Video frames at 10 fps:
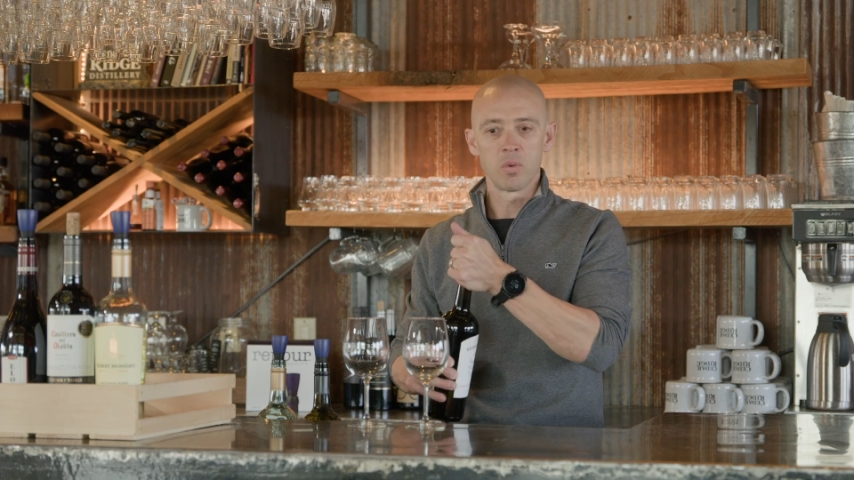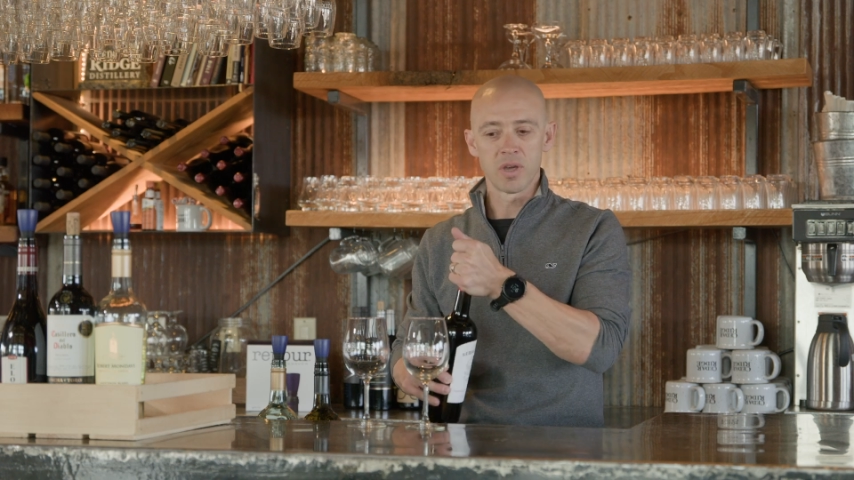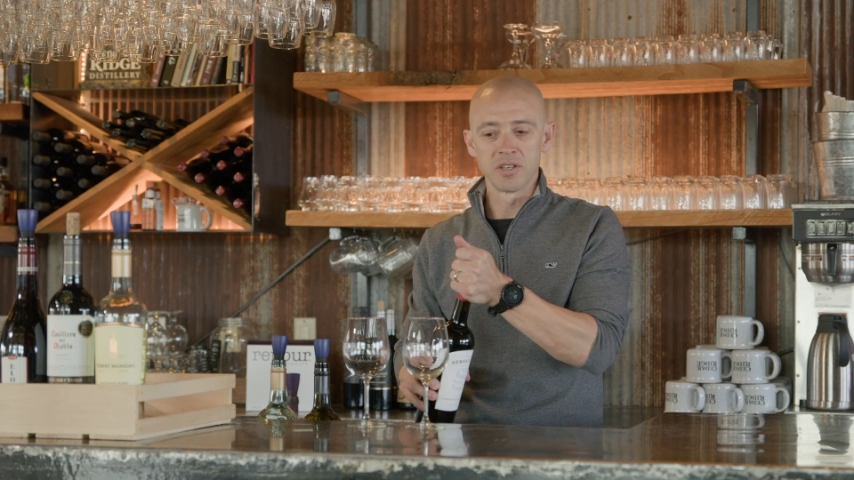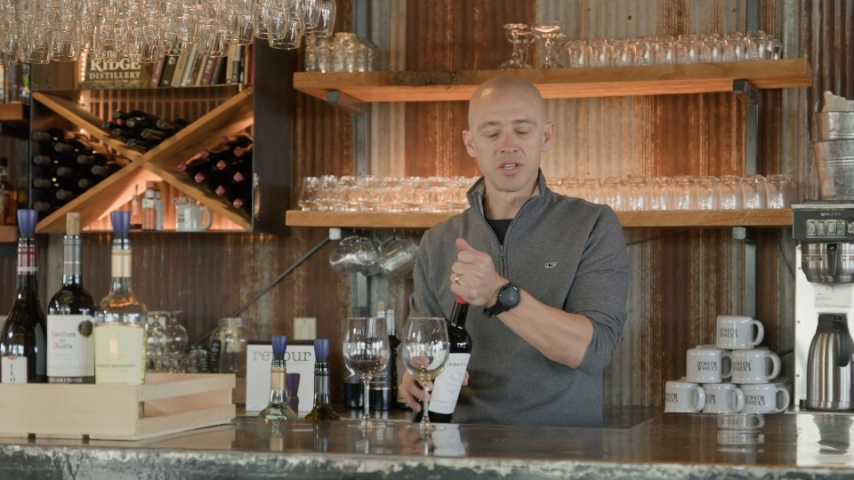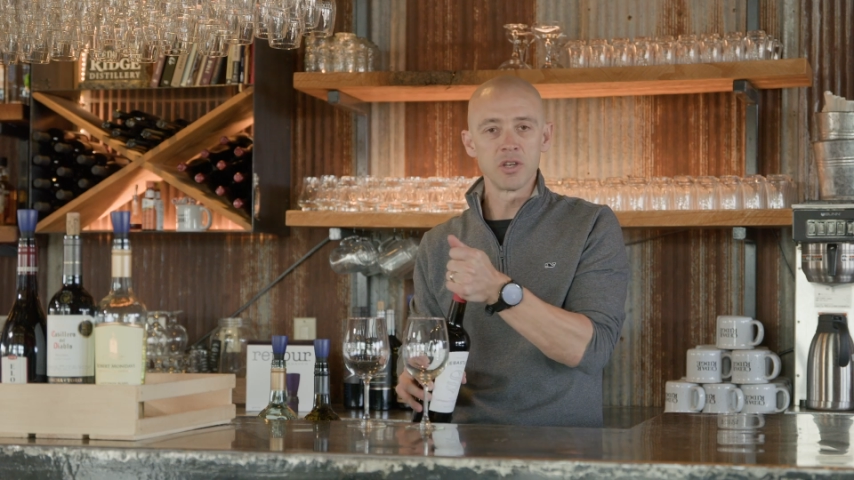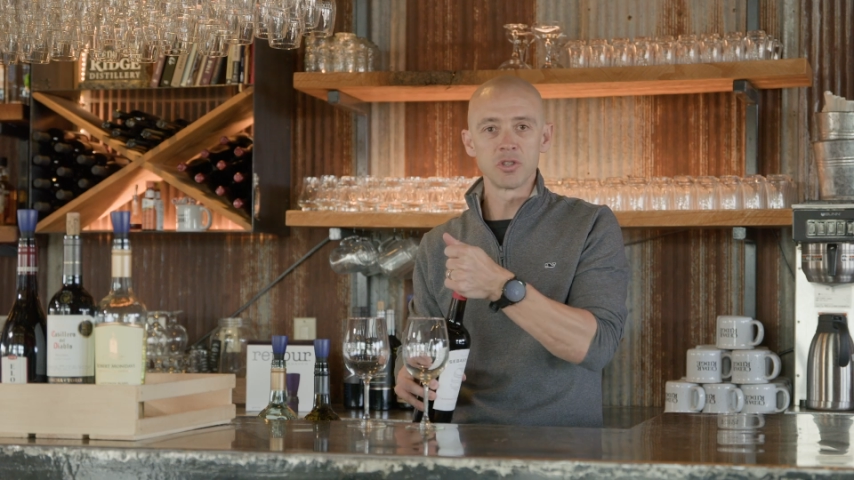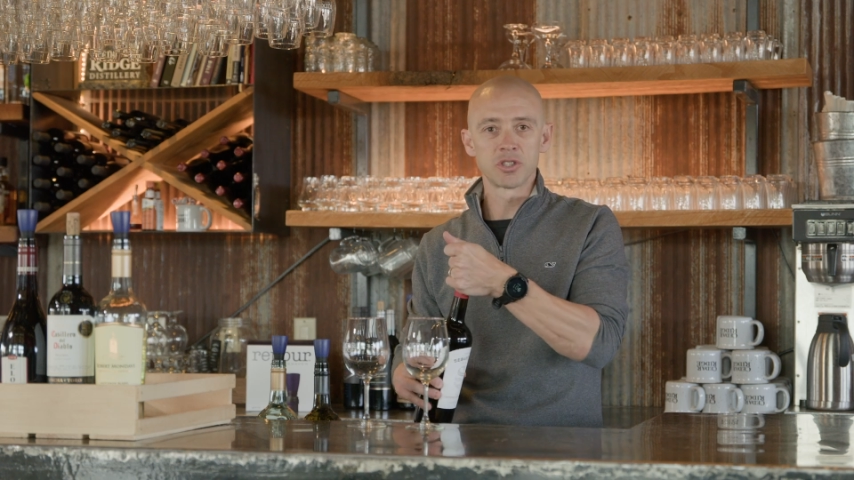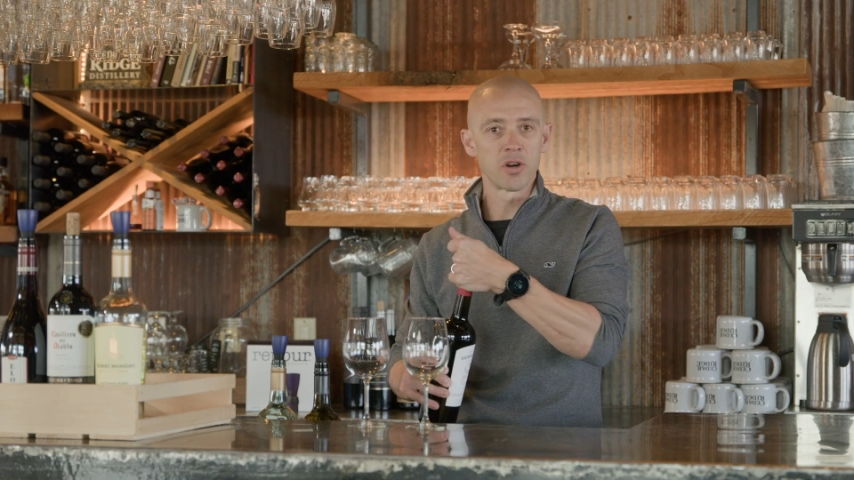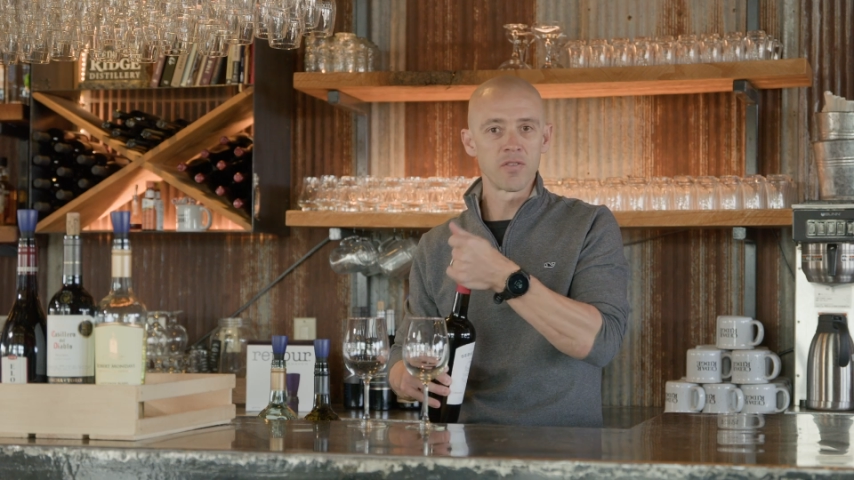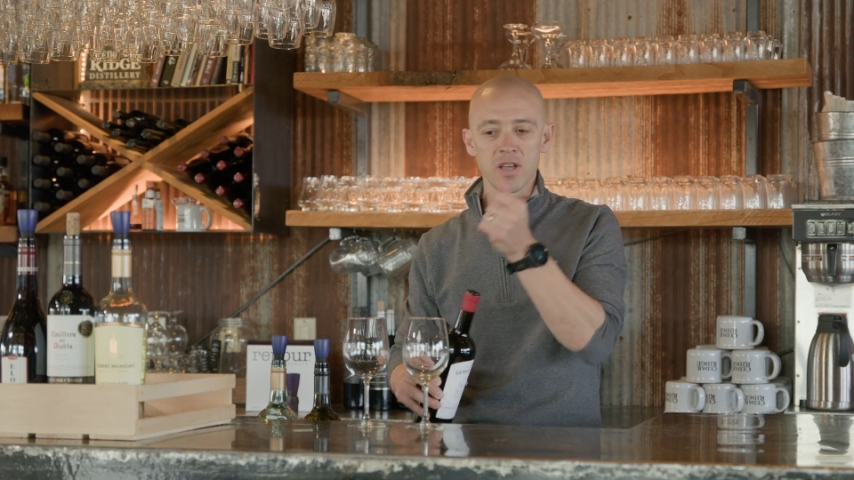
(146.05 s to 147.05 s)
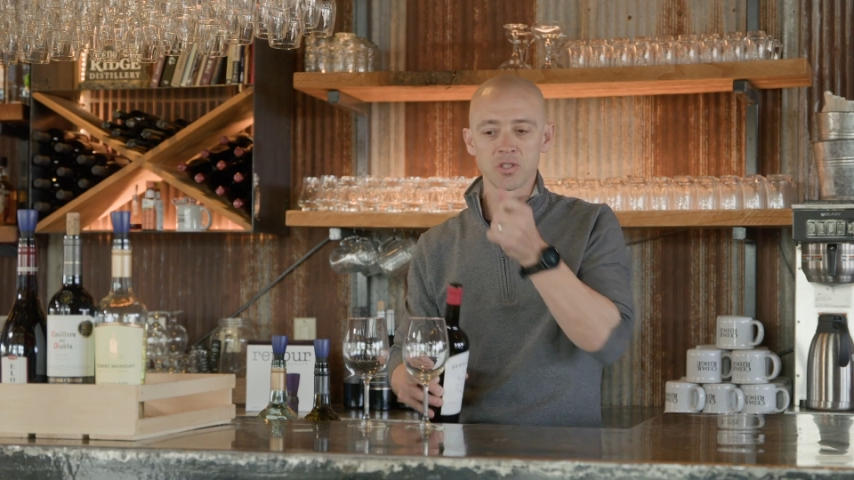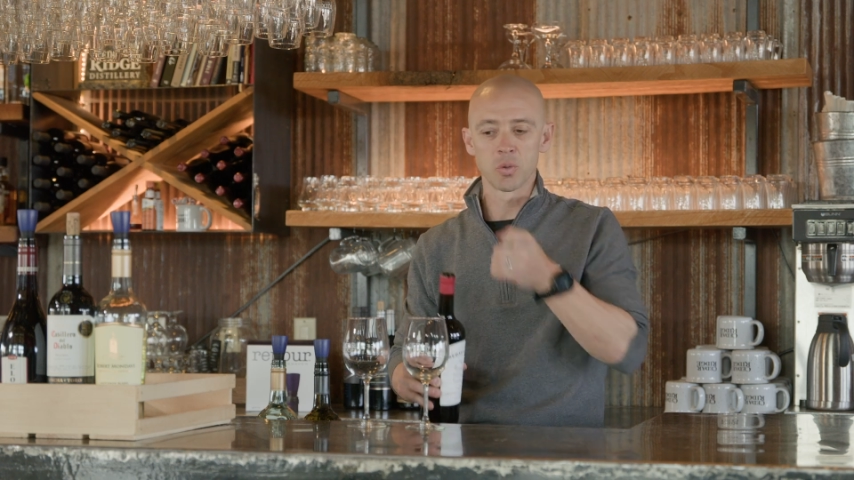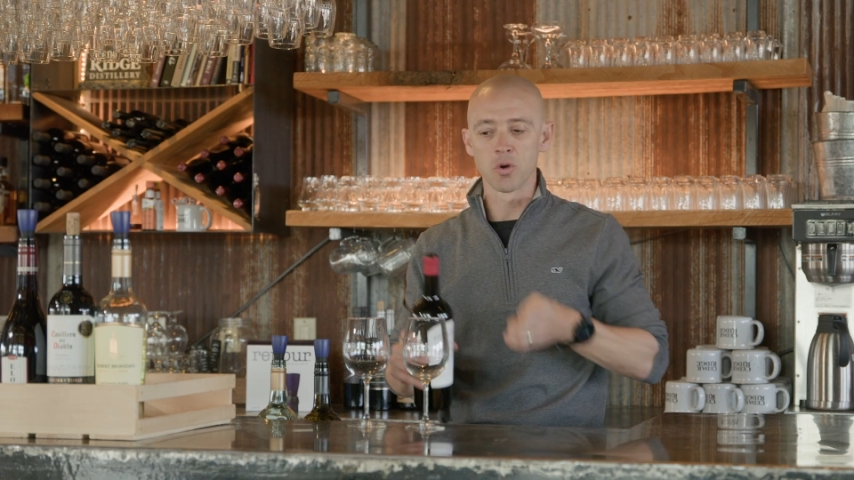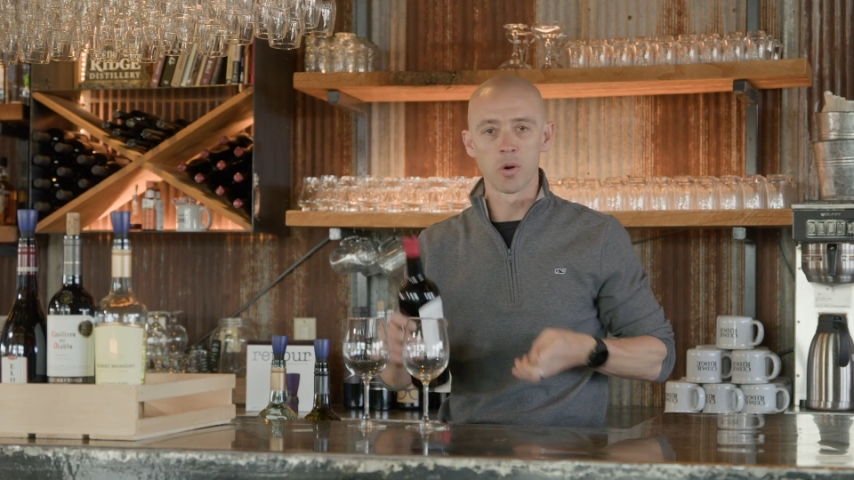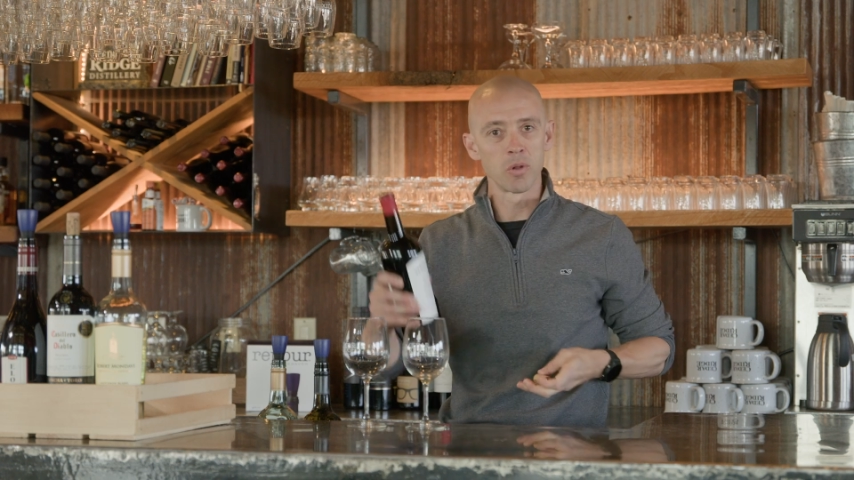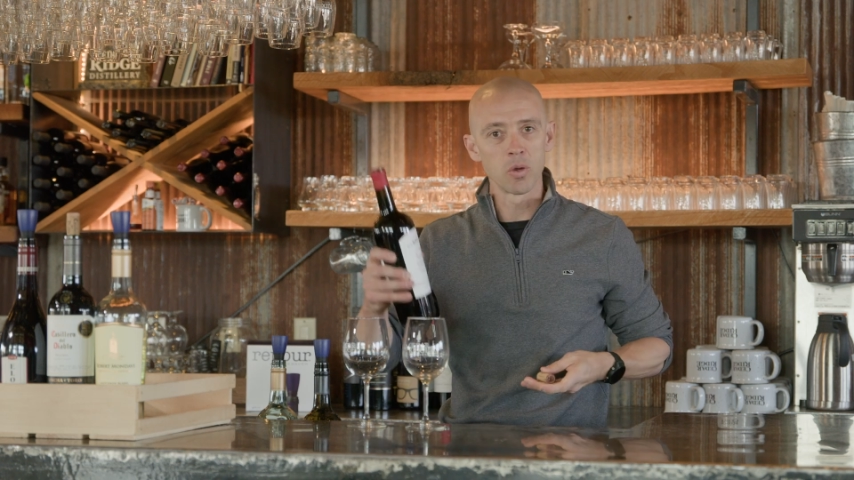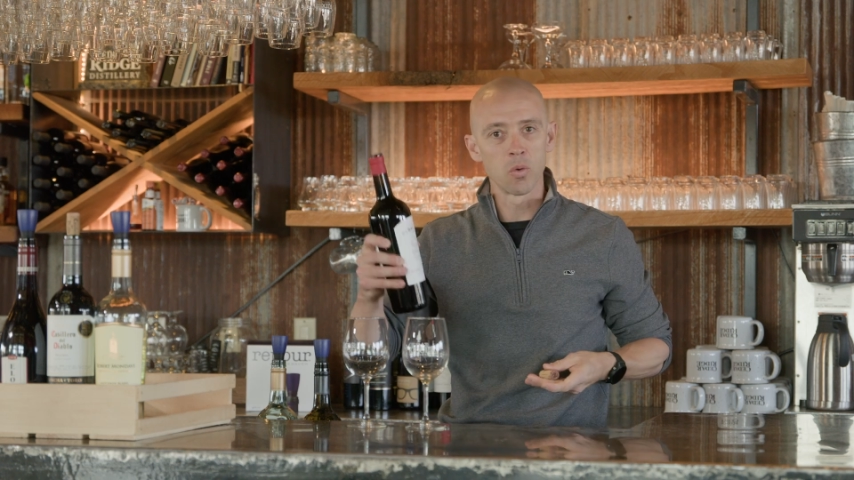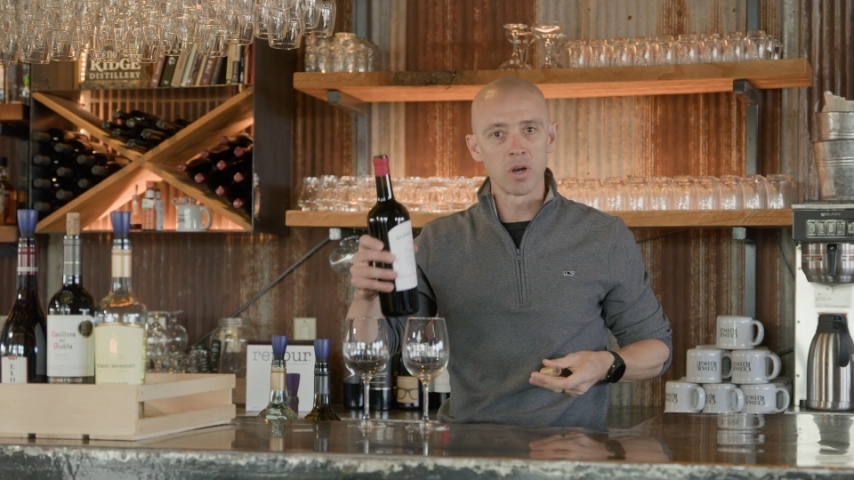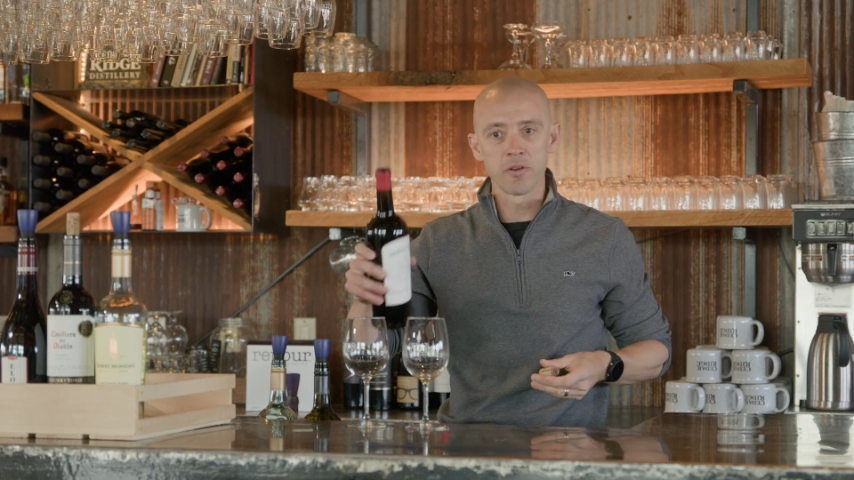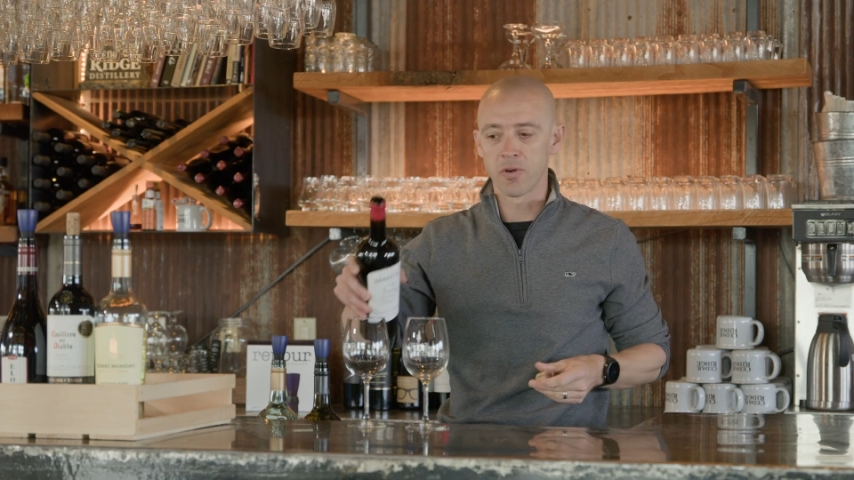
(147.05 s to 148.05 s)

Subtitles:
We continue serving as we normally would.